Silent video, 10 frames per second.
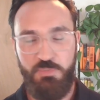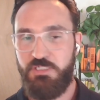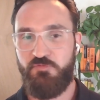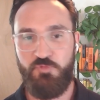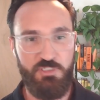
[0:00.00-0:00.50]

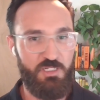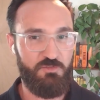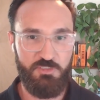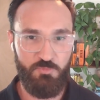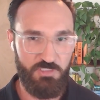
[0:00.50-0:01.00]
Because if we're not
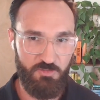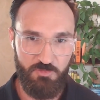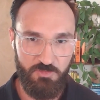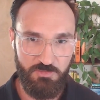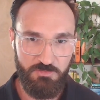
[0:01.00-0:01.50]
learning, we're not
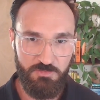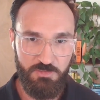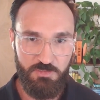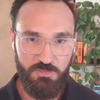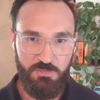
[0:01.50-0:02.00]
growing.
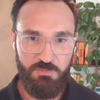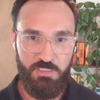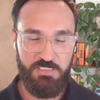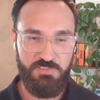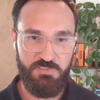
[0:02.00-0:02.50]

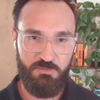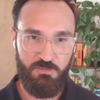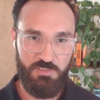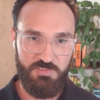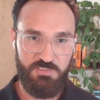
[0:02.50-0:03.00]
And it's this
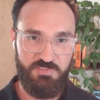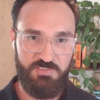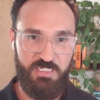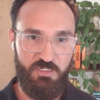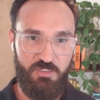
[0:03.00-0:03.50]
constant
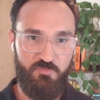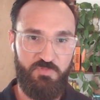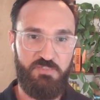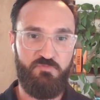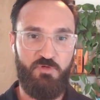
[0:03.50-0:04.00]
state
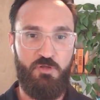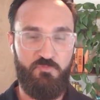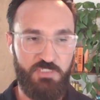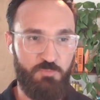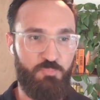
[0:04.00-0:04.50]
of
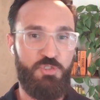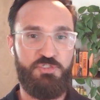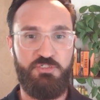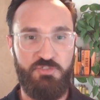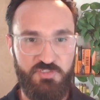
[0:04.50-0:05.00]
evolving and
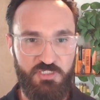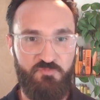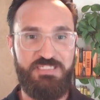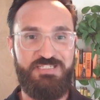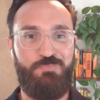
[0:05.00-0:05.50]
pushing
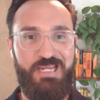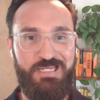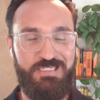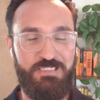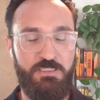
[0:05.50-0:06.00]
yourself,
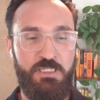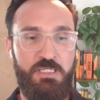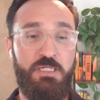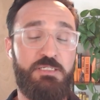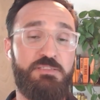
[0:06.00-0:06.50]
expanding,
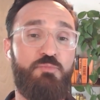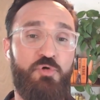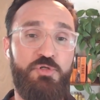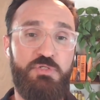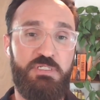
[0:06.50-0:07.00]
because the
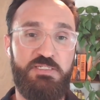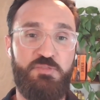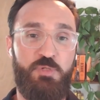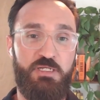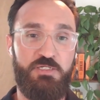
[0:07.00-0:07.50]
more you can
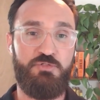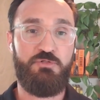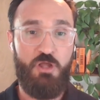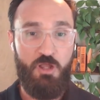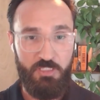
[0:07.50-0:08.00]
expand in your
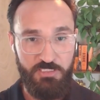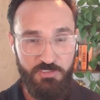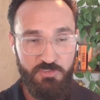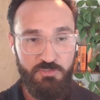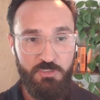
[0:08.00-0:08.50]

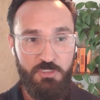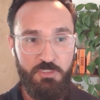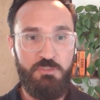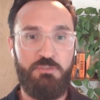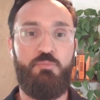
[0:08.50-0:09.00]
knowledge,
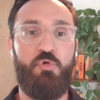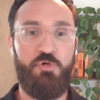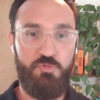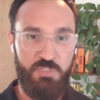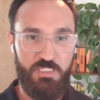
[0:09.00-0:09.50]
the
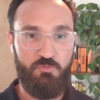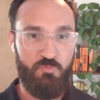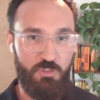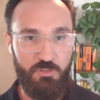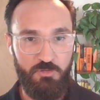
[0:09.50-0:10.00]
more you then
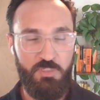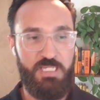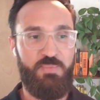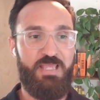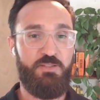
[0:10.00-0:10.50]
grow,
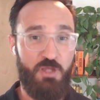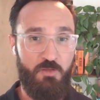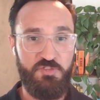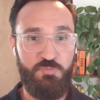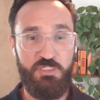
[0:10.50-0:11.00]
and that
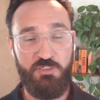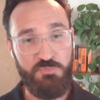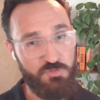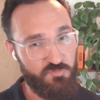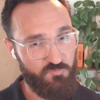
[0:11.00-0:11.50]
knowledge
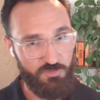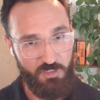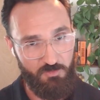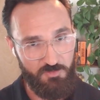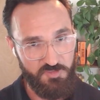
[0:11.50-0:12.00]
becomes useful
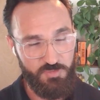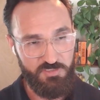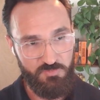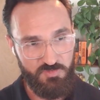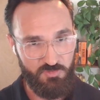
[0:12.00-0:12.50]
knowledge
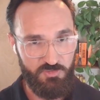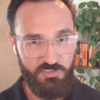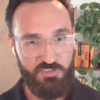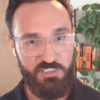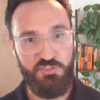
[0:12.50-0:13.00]
because you start
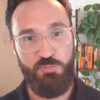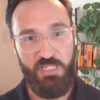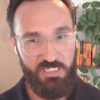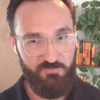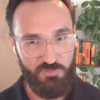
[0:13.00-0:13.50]
to change your
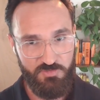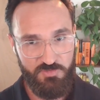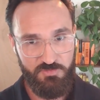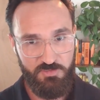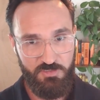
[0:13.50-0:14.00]

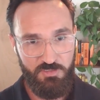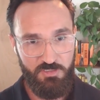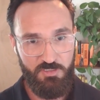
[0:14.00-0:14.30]
behaviors